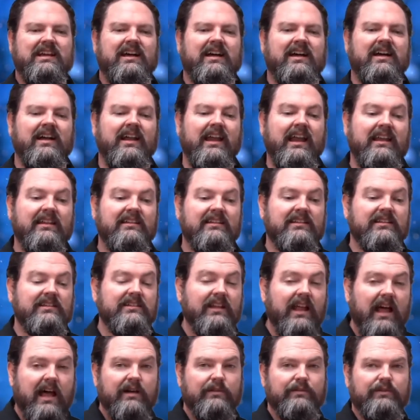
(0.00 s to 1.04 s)
Uh, and the
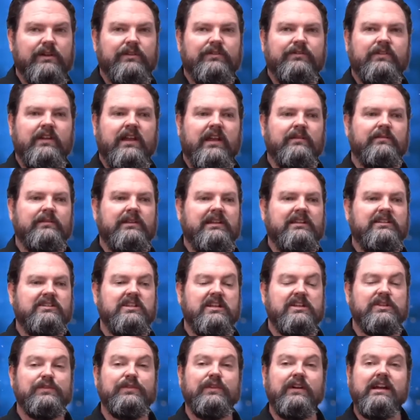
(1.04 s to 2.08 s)
love of family
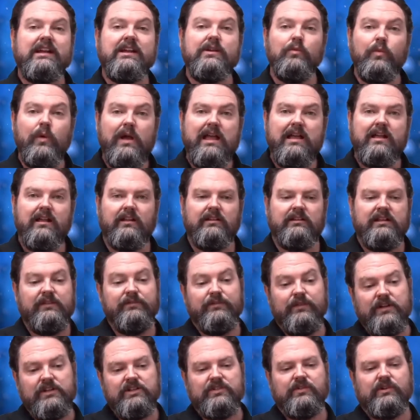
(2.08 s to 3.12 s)
does very well,
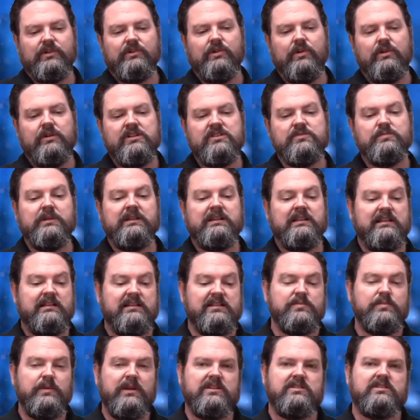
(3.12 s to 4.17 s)
at first for Kronos, but then
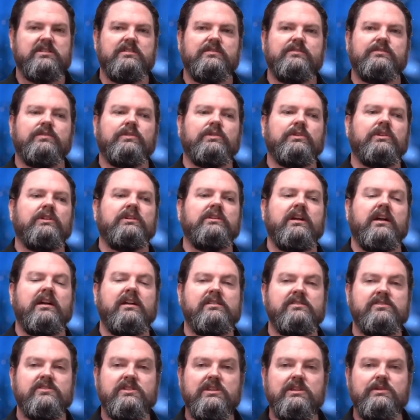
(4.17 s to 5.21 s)
especially for
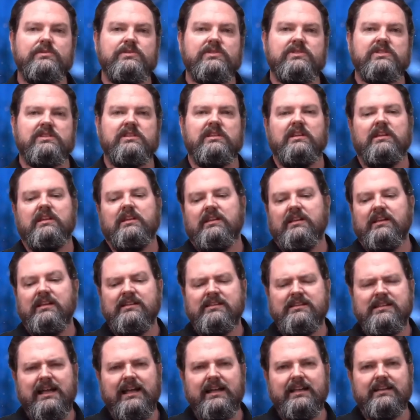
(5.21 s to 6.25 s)
uh, Zeus
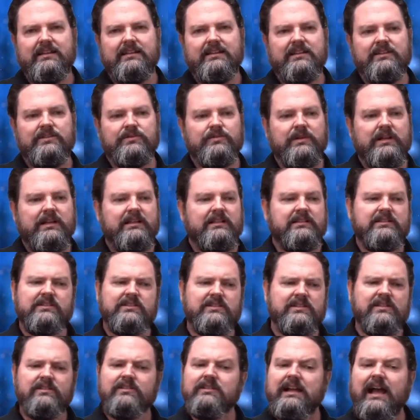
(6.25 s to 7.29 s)
and Gaia and Rhea.
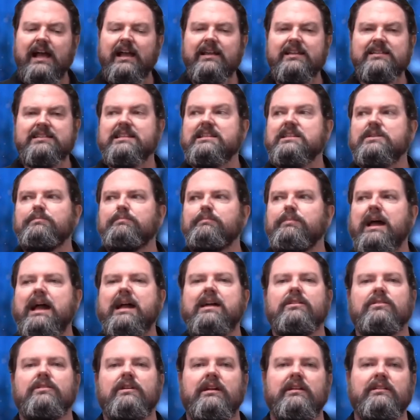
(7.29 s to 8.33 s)
And you know, Gaia's in the
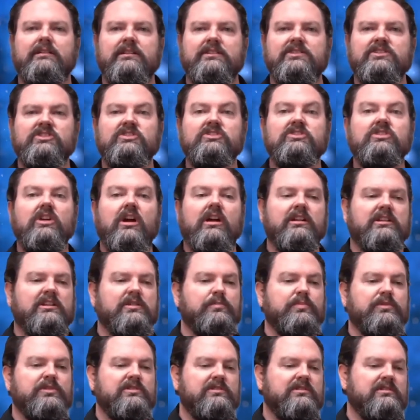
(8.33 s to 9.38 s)
background, the
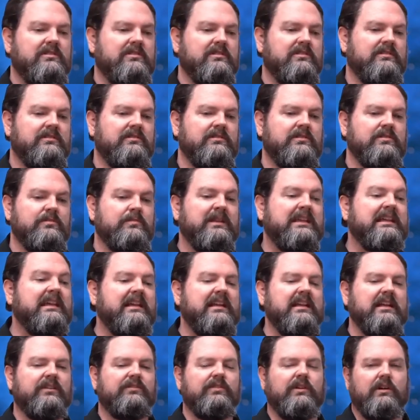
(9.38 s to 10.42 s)
start, the, the
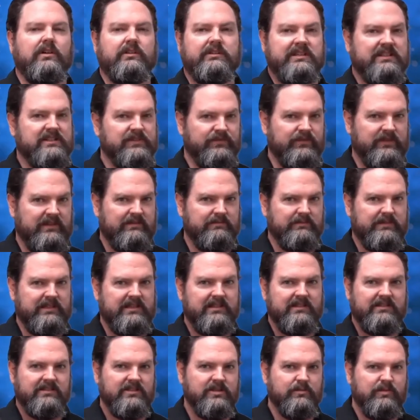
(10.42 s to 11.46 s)
beginning of all this
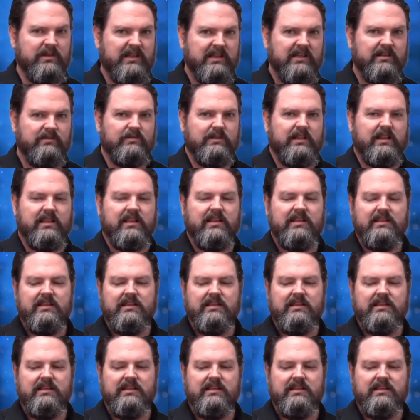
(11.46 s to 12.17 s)
family to begin with.